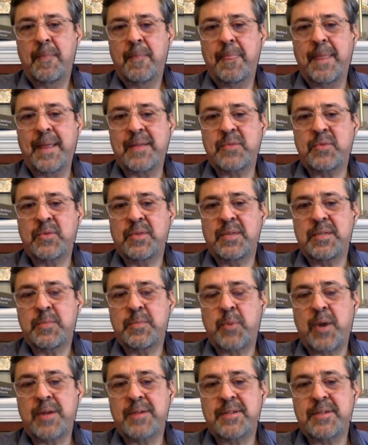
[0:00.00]
that's what this
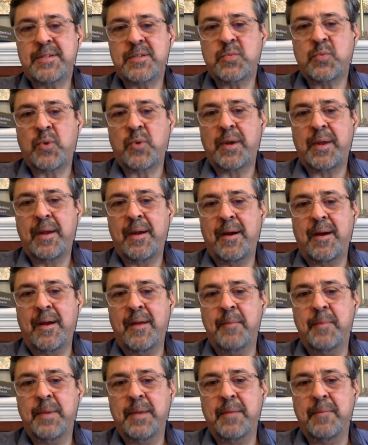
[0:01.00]
project is working
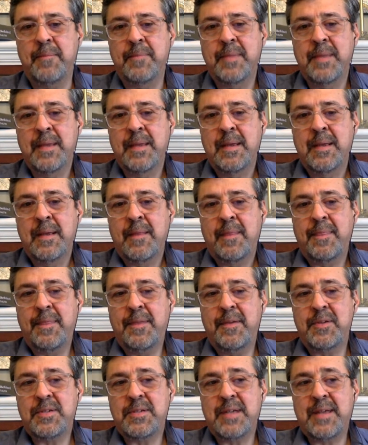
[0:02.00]
on, but
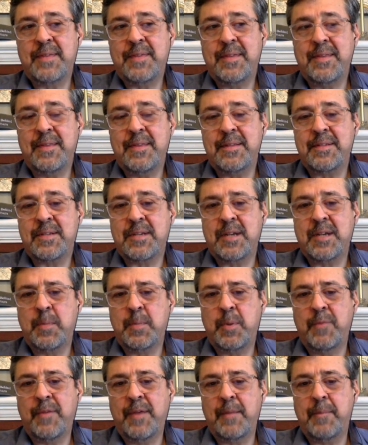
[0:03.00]
there's nothing that's going to
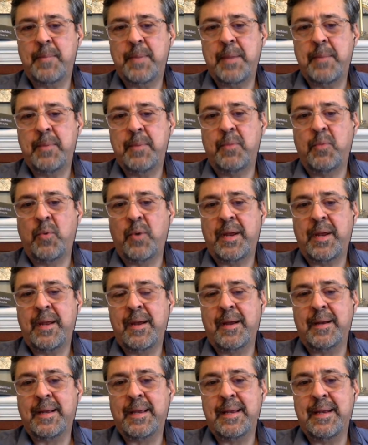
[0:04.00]
prevent people
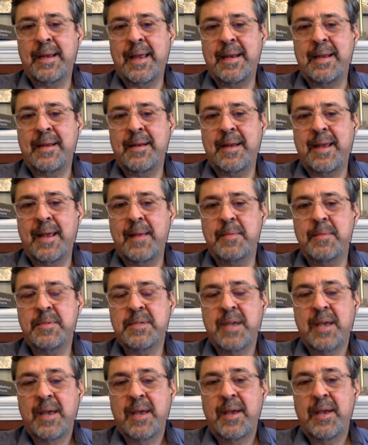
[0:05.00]
working on Canadian
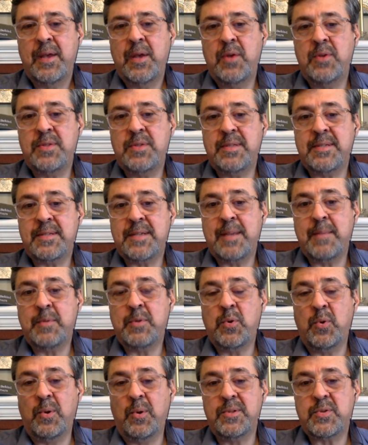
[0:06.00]
names using the same
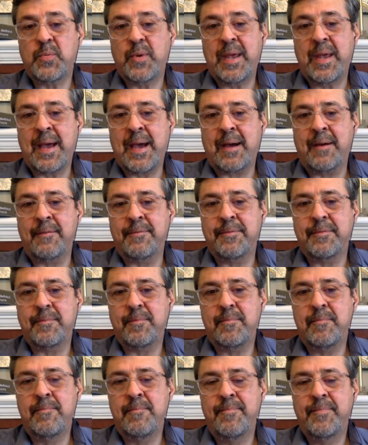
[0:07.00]
tools that we have.
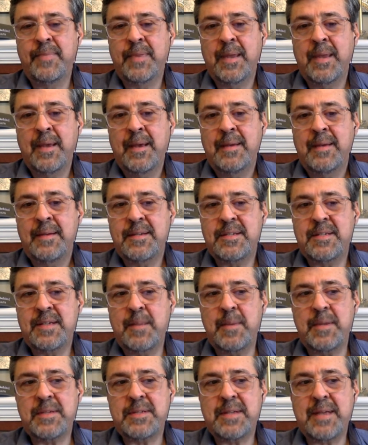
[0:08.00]
To
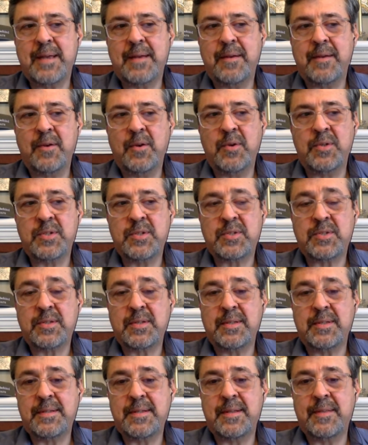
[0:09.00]
some extent,
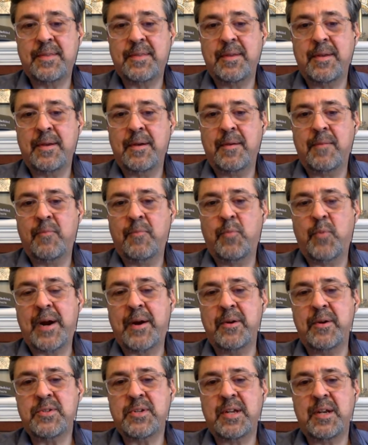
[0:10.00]
the
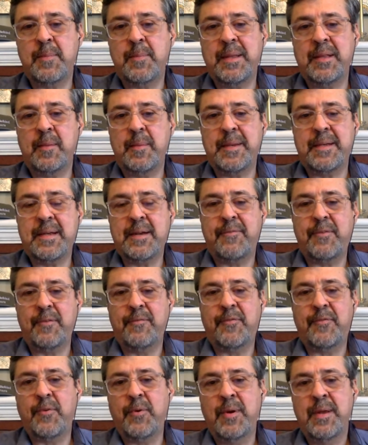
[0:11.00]
record's going to be a little bit
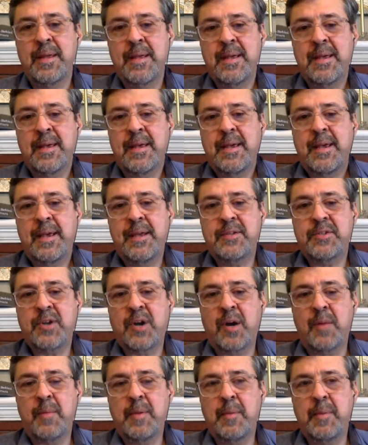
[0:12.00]
different for each
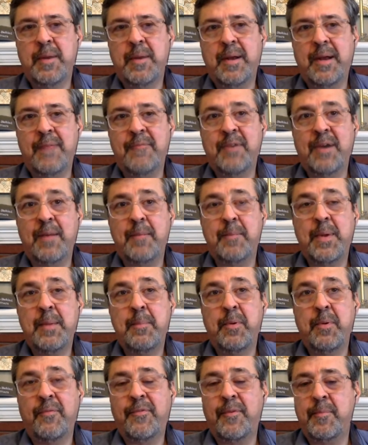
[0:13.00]
army, but I've got
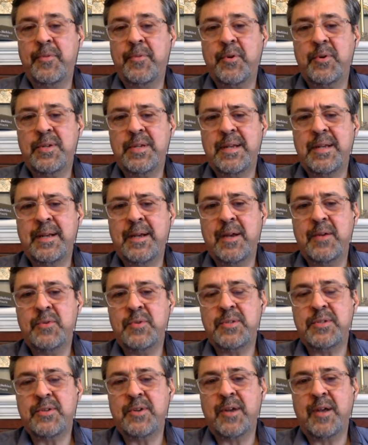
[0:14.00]
people from 13
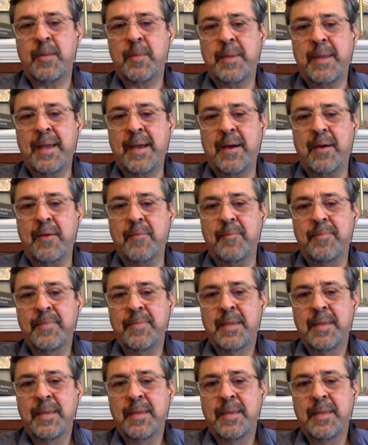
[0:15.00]
countries that are helping out,